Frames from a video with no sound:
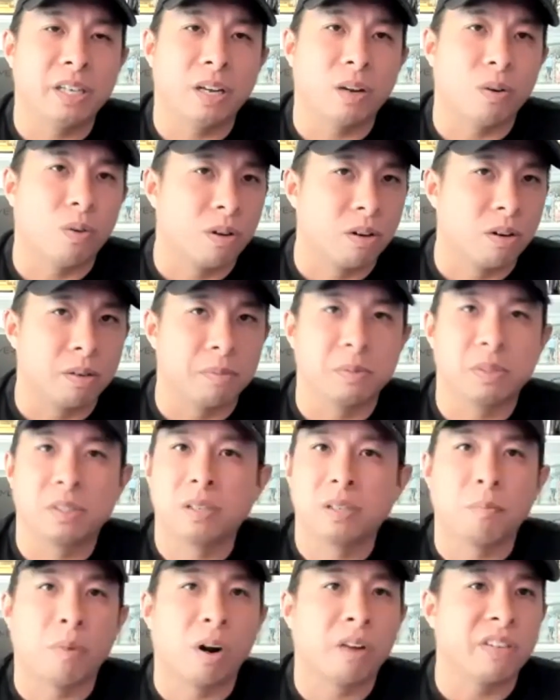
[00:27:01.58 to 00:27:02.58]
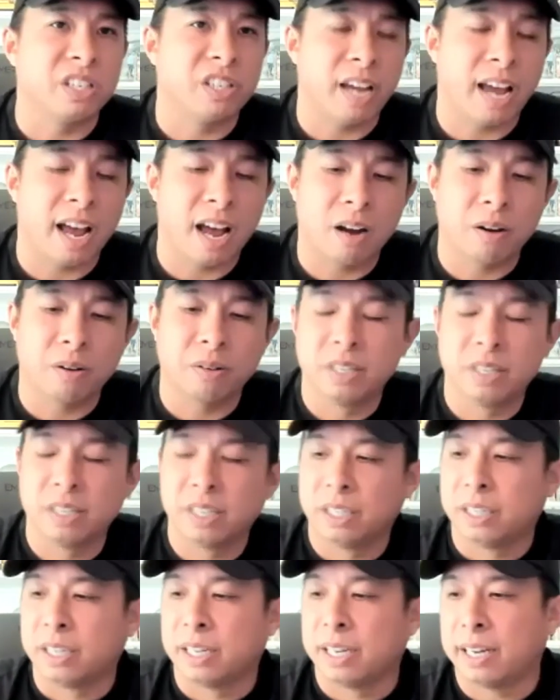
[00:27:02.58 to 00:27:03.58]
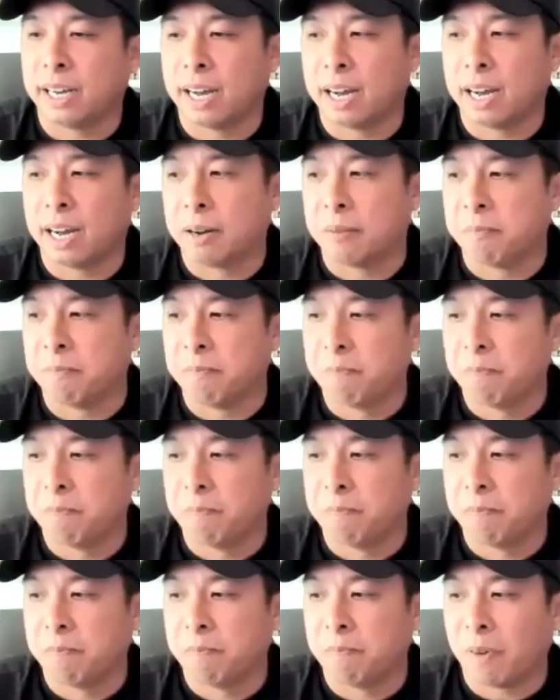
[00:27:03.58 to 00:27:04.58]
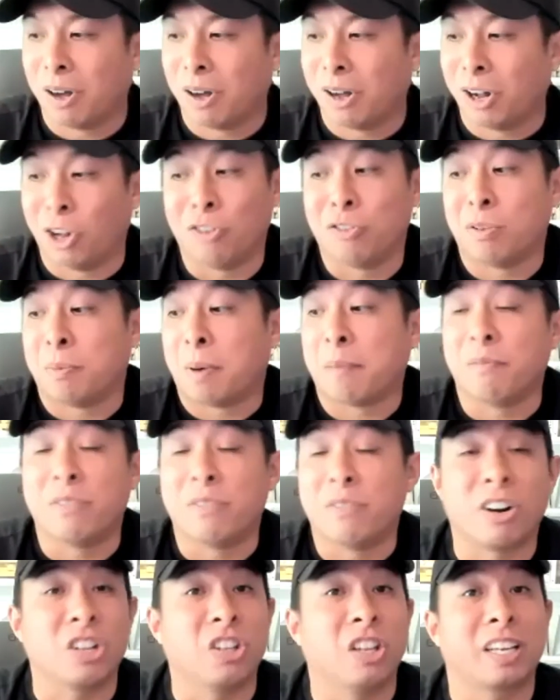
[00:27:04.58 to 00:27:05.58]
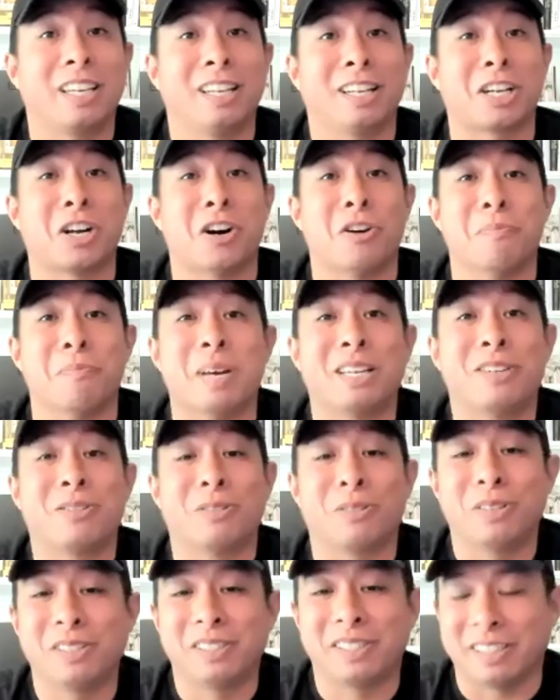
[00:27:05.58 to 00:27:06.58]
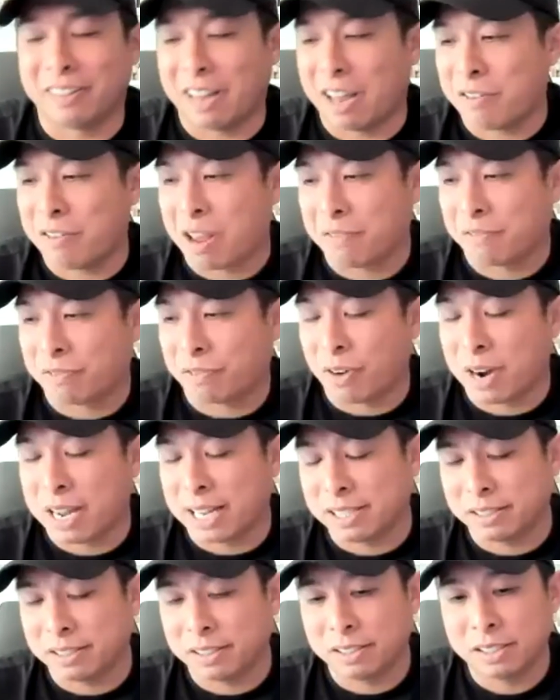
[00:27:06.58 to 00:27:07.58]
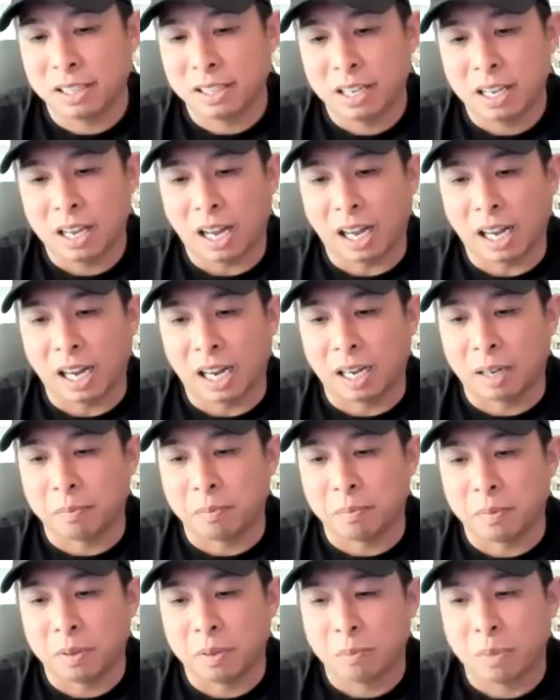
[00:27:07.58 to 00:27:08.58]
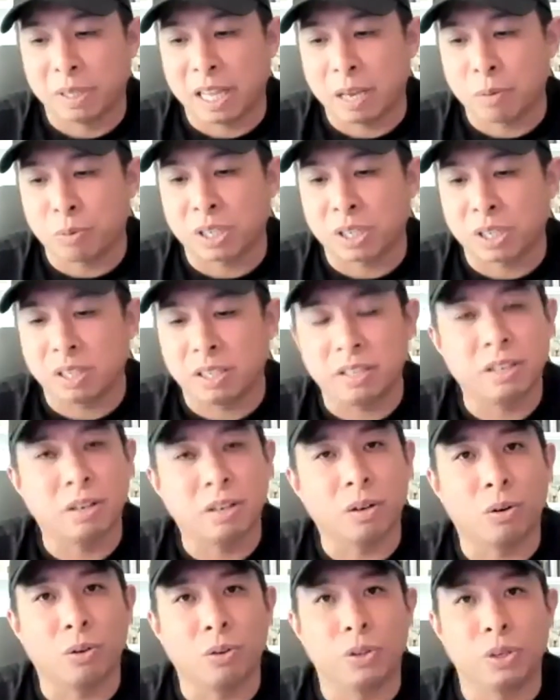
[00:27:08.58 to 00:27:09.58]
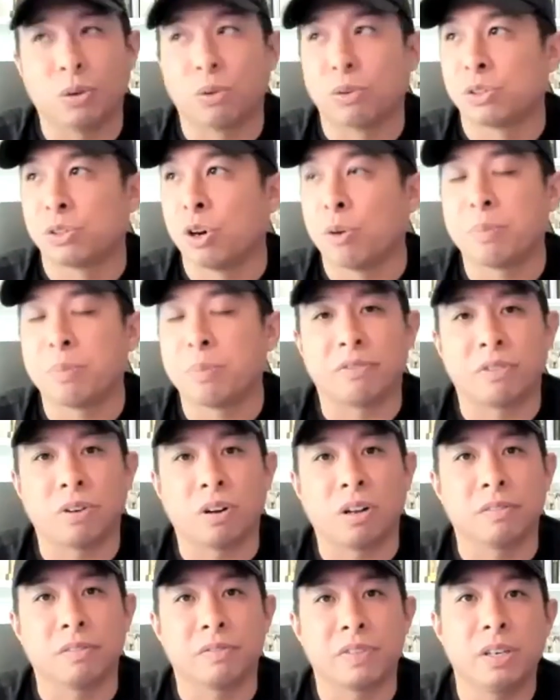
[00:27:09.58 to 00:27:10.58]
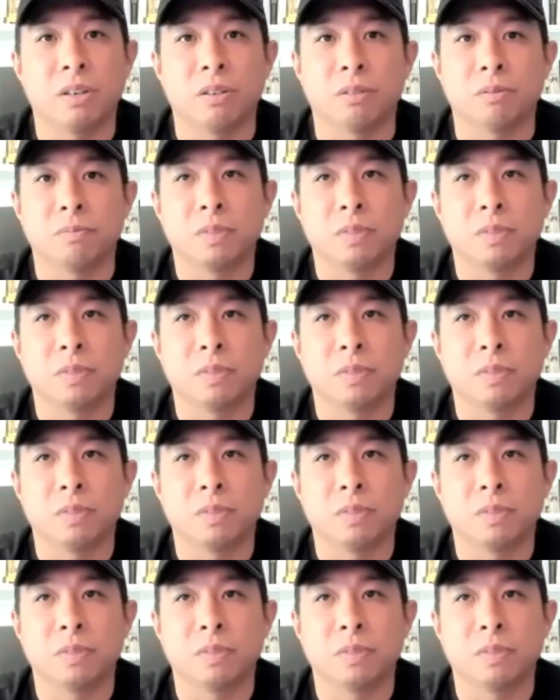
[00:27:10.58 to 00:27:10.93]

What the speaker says: Orms, Marvin Chow, all of them I'm very lucky to call mentors and friends, but they will continue to hold the doors open for all of you.